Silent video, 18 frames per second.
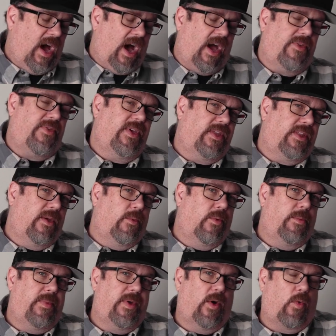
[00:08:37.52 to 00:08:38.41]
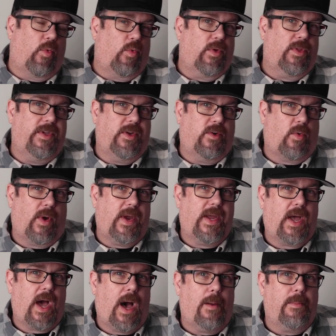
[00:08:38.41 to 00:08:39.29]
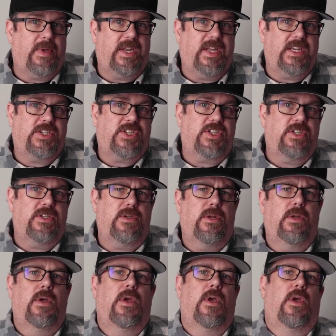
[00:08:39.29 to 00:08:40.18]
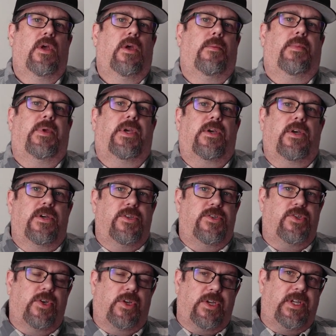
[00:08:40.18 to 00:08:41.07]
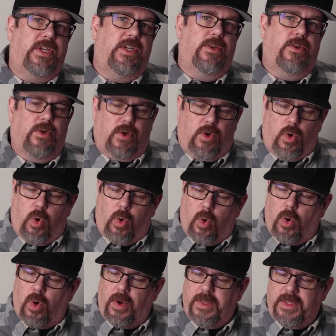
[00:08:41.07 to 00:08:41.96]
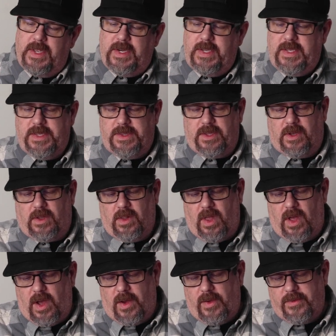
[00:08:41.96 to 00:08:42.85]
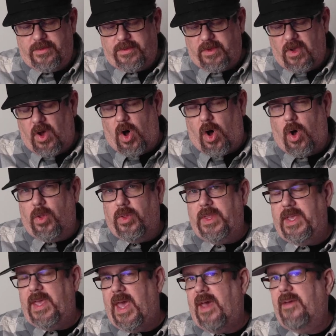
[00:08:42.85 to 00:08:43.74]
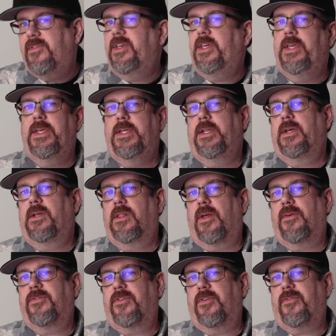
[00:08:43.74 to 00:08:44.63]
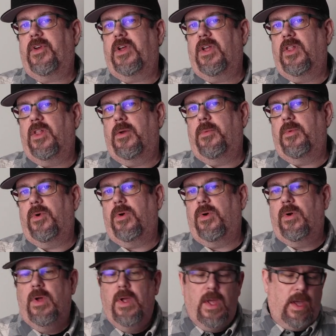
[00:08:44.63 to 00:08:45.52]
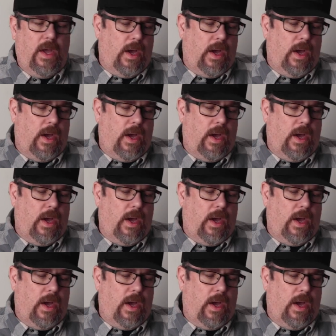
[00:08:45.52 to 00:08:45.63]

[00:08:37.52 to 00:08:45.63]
I think that would be a really great combination, because you could heat your core and then heat the gloves. Only having heated gloves available,